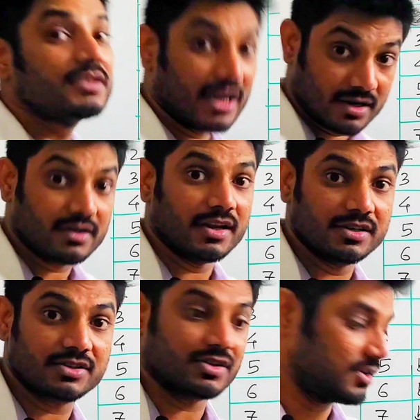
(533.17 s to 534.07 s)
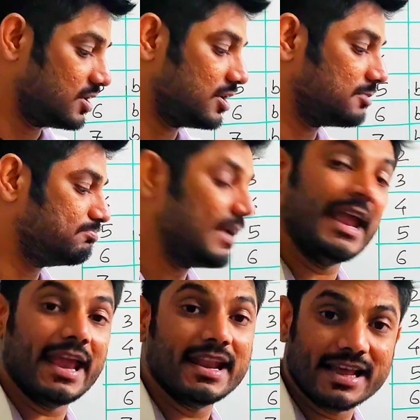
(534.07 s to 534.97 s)
that is
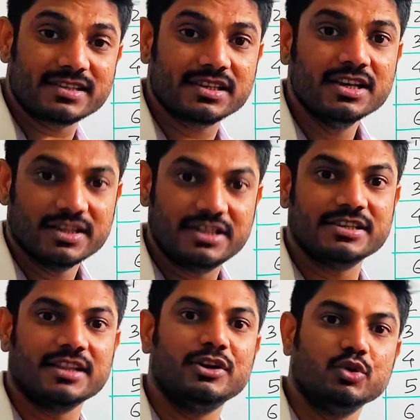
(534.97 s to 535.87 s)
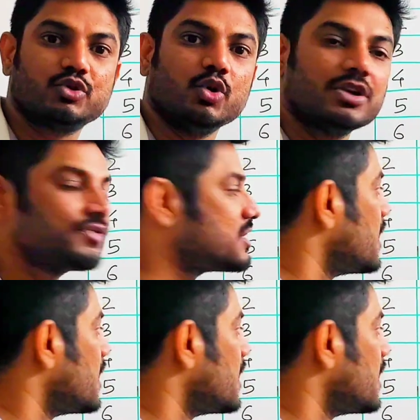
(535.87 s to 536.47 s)
A and S. These are the 2 scorers which are